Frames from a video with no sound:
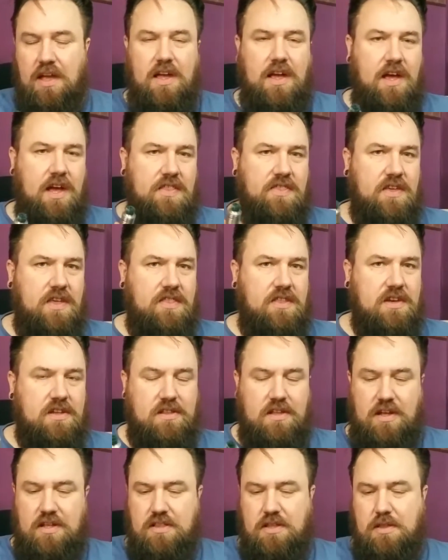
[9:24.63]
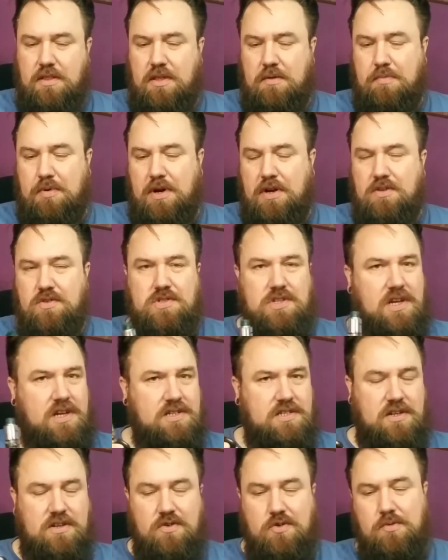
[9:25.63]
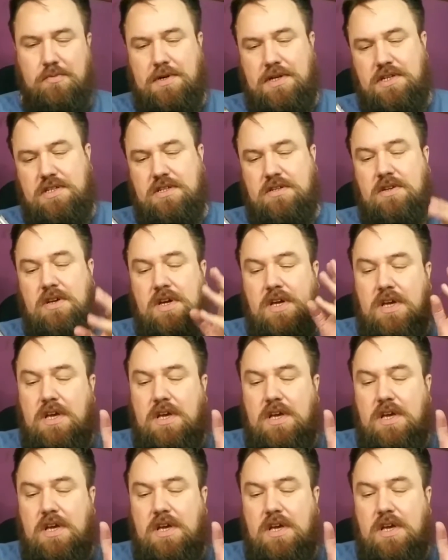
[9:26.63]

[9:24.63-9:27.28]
then the pros as I normally do.